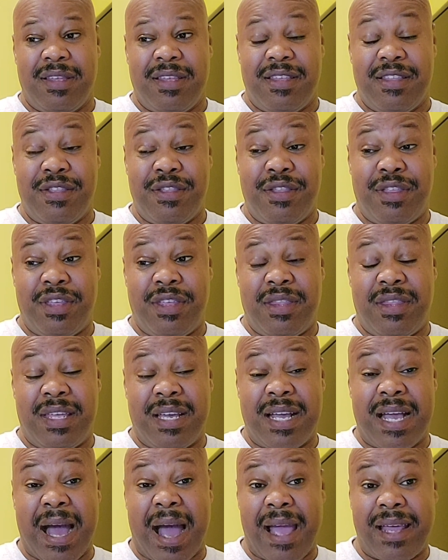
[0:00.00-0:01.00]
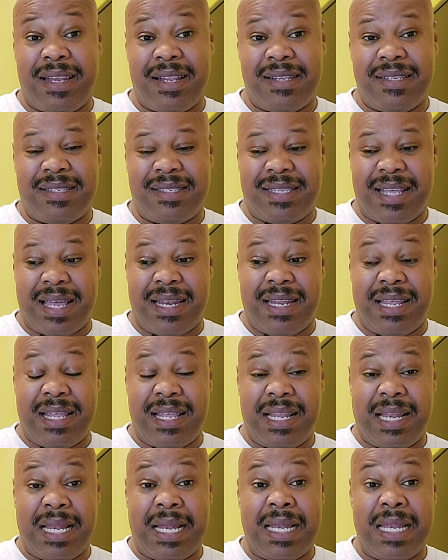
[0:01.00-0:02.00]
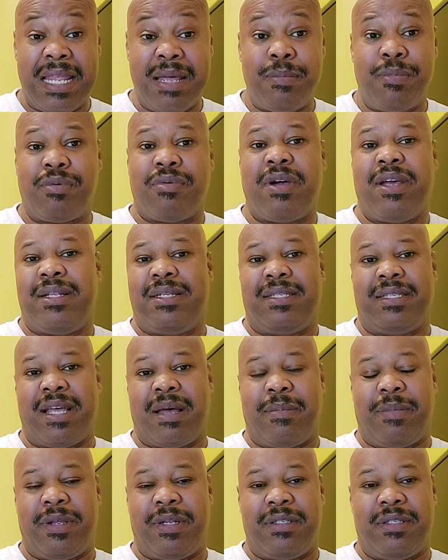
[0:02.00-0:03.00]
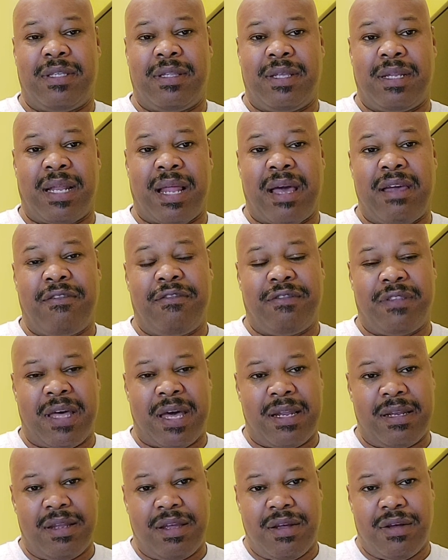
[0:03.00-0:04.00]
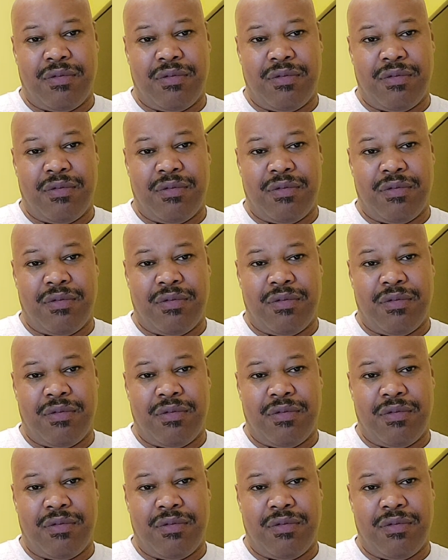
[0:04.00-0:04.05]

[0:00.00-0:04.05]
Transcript: the guidance that liberates them into the life that